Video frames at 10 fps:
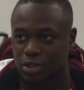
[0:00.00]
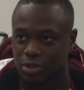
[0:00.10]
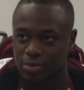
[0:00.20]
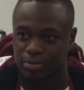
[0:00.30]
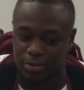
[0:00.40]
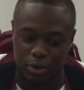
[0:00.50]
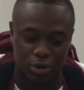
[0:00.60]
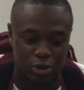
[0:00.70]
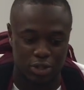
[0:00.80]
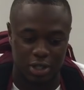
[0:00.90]
Just
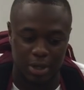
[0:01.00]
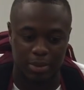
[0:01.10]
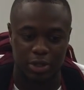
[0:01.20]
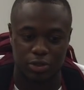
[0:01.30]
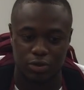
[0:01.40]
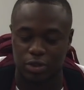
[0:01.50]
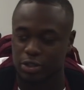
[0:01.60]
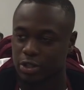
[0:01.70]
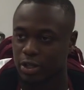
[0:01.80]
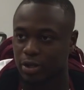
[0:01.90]
knowing your assignment and doing your
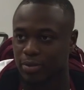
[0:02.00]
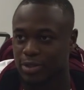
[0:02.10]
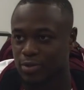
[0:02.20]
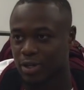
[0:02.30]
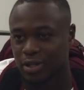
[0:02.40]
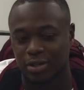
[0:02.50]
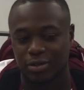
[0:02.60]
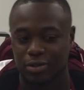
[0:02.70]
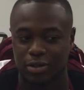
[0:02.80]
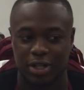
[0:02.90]
job. That's what I
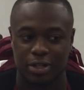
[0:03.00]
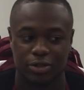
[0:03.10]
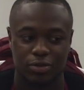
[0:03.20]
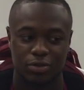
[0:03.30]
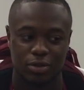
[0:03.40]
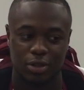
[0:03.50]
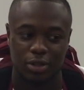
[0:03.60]
didn't do